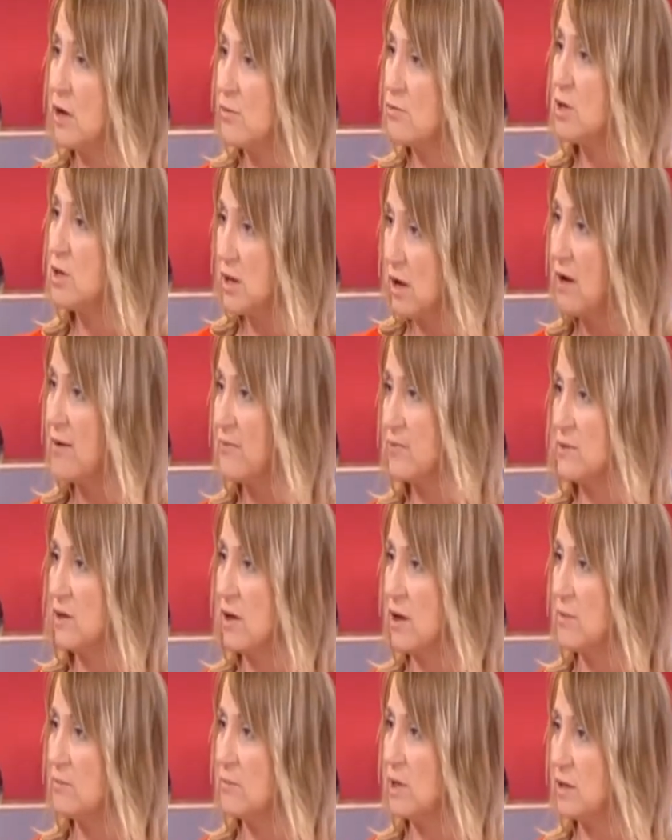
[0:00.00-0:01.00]
over a
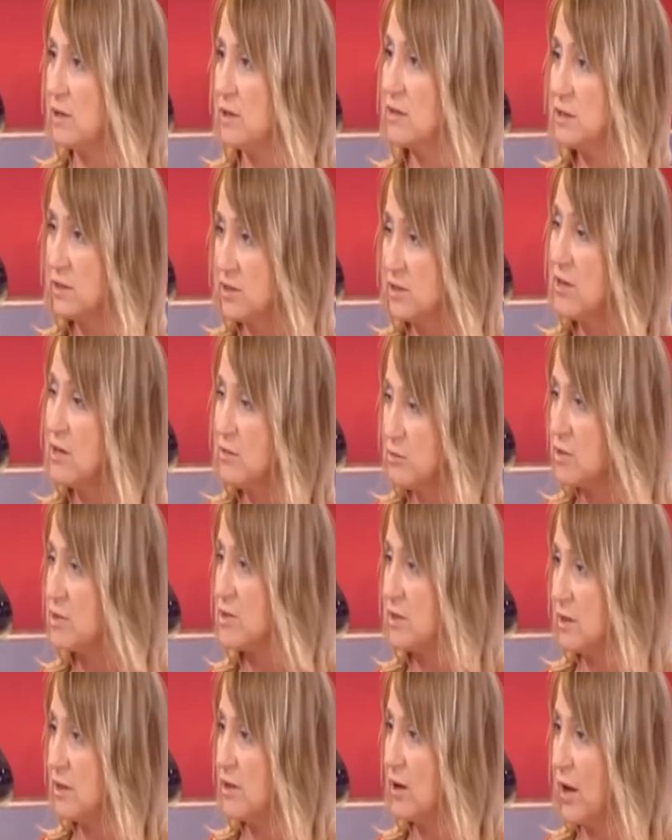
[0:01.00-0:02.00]
lifetime. And yeah.
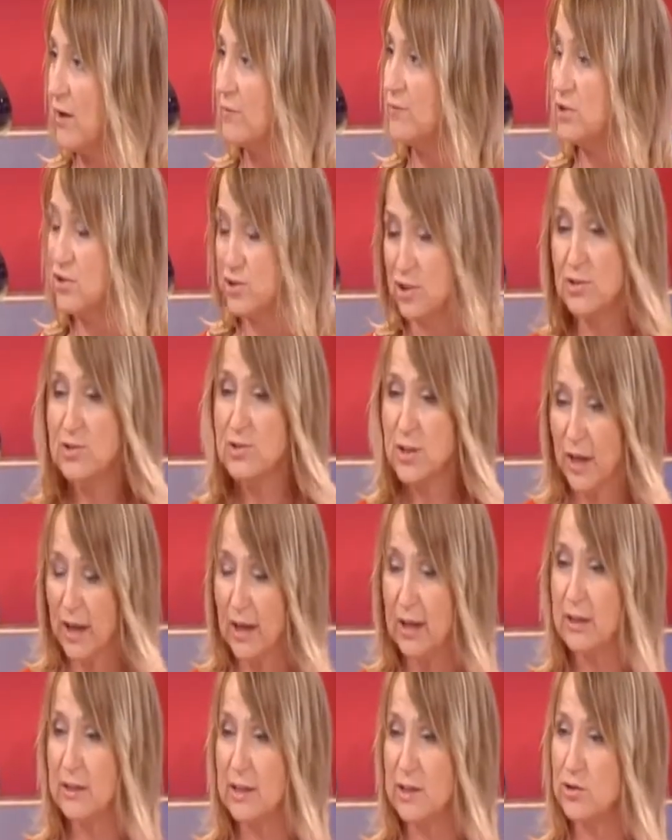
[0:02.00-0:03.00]
seriously, yeah. you have to just
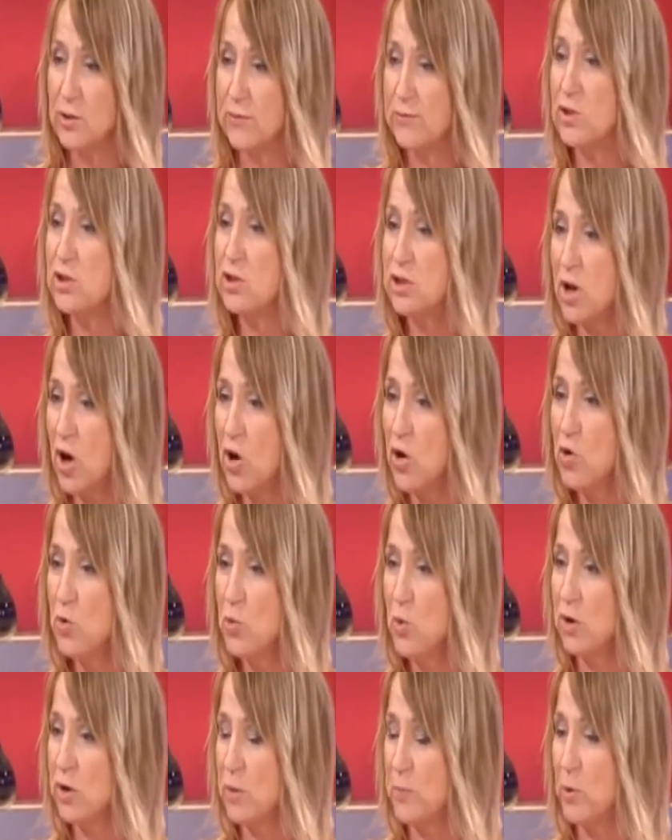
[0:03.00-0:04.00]
eat less. You have to know
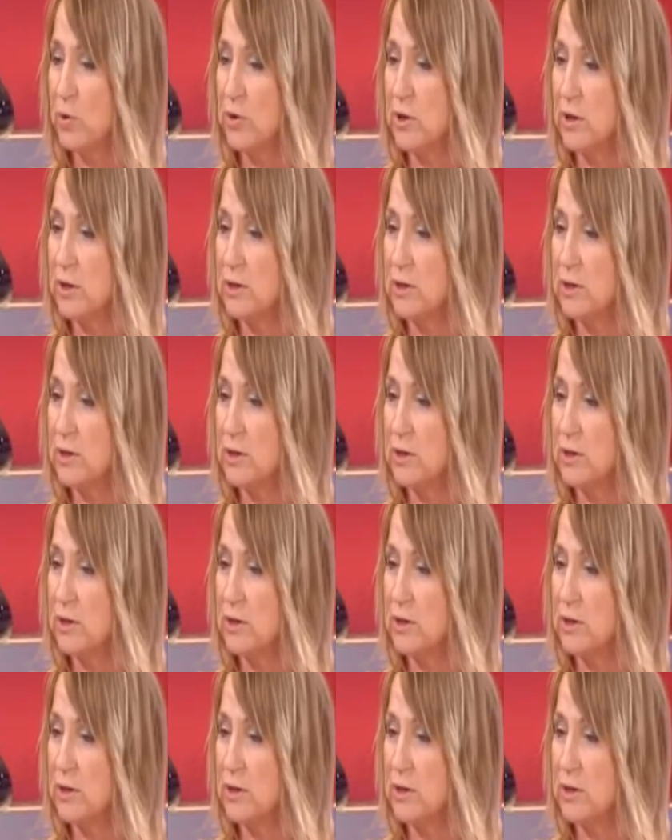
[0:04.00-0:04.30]
what your body